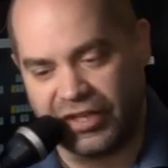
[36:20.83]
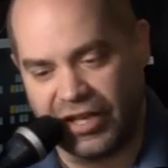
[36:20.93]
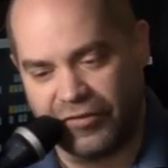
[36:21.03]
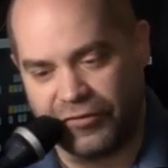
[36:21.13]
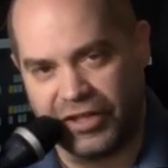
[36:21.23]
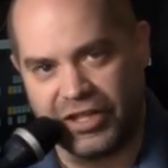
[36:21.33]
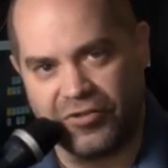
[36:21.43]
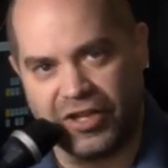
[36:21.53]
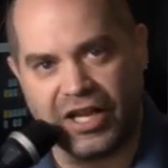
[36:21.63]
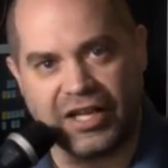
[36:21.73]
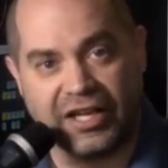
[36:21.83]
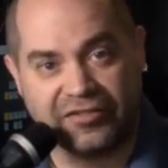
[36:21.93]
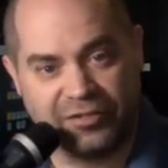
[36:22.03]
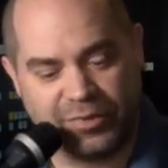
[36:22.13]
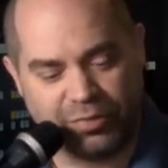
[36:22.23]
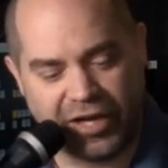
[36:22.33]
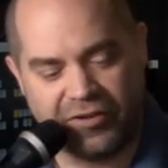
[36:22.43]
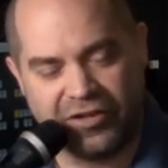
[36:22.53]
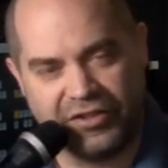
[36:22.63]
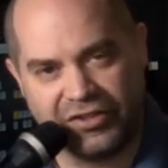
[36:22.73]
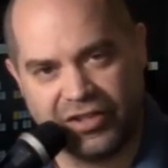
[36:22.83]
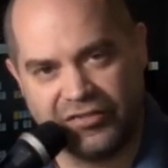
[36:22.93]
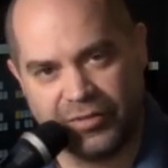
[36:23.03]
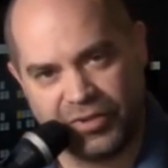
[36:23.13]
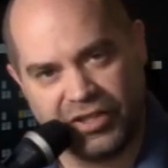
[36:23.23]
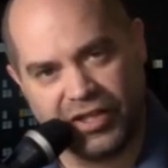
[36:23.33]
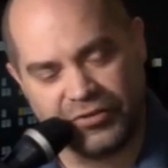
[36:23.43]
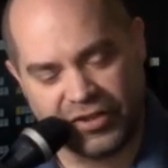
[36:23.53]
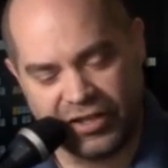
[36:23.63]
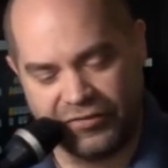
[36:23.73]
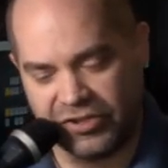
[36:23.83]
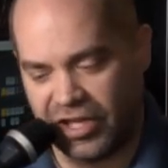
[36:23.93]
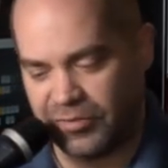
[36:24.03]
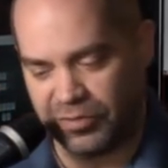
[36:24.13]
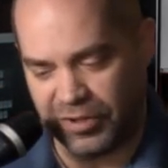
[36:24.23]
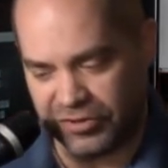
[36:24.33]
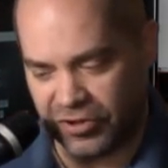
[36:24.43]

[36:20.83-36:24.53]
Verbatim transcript: and have a video that I could actually have been proud of instead of something that I was kind of ashamed to pe